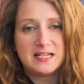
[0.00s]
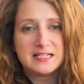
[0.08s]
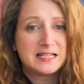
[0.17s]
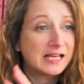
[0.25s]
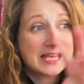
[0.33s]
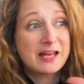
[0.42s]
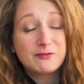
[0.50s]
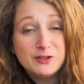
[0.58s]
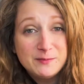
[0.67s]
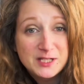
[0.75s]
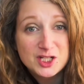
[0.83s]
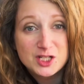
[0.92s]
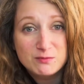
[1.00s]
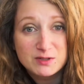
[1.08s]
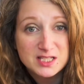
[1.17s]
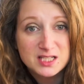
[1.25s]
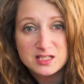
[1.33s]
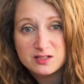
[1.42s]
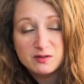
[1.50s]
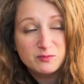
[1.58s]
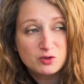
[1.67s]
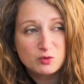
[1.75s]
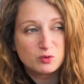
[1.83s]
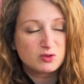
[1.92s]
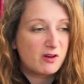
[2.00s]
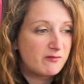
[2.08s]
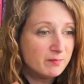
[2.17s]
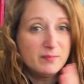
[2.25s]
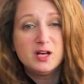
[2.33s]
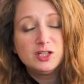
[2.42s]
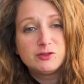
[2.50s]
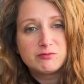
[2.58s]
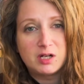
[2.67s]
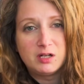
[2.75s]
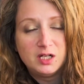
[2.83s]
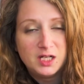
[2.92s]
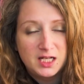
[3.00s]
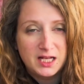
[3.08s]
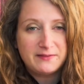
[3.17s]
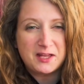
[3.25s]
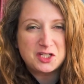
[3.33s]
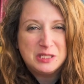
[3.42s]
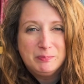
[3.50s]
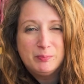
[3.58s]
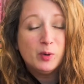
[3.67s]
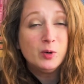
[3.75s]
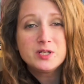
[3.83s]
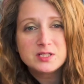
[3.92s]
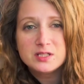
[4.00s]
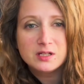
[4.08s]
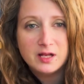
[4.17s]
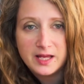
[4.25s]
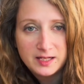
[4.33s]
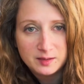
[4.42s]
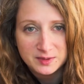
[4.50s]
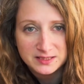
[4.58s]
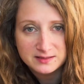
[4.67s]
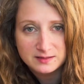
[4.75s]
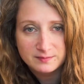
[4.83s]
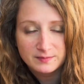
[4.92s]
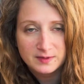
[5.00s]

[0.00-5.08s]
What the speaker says: That Catherine de Medici was some sort of murderer and that she poisoned her enemies.